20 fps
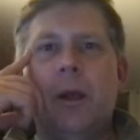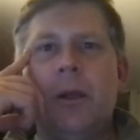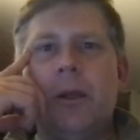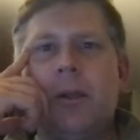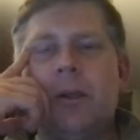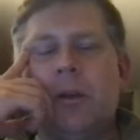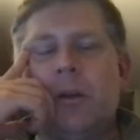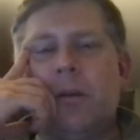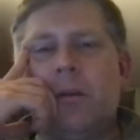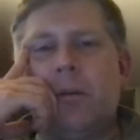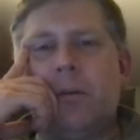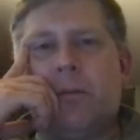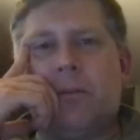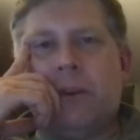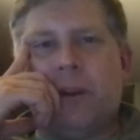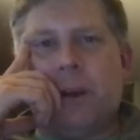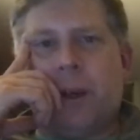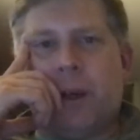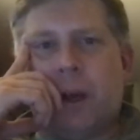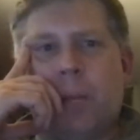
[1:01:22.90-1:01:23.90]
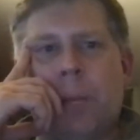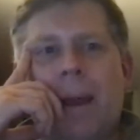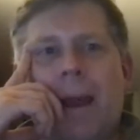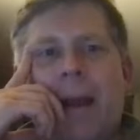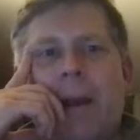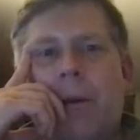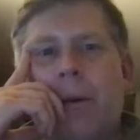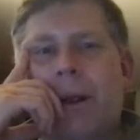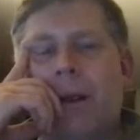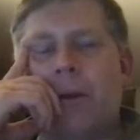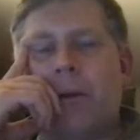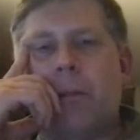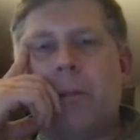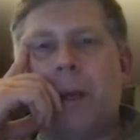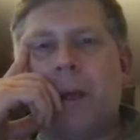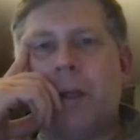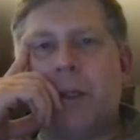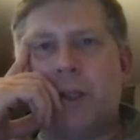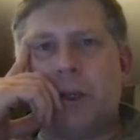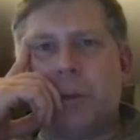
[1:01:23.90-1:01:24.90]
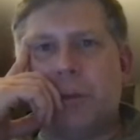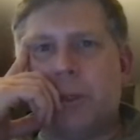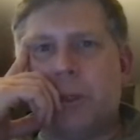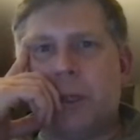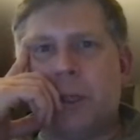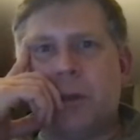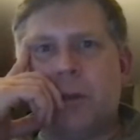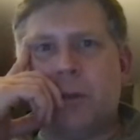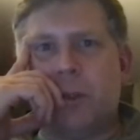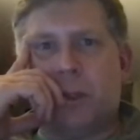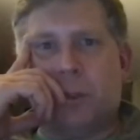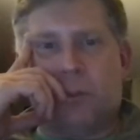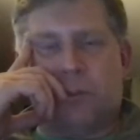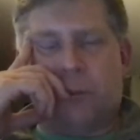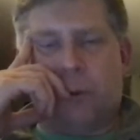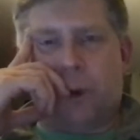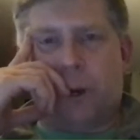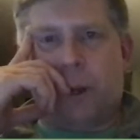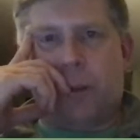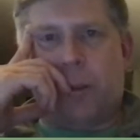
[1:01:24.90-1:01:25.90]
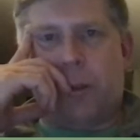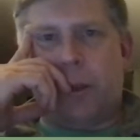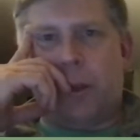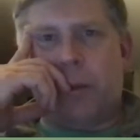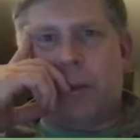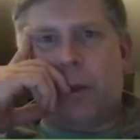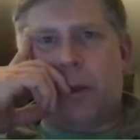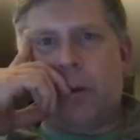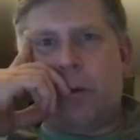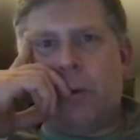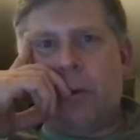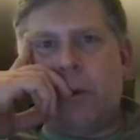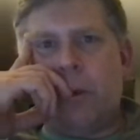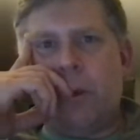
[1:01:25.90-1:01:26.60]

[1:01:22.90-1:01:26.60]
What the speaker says: to come back around to mention them, to use them for anything, though.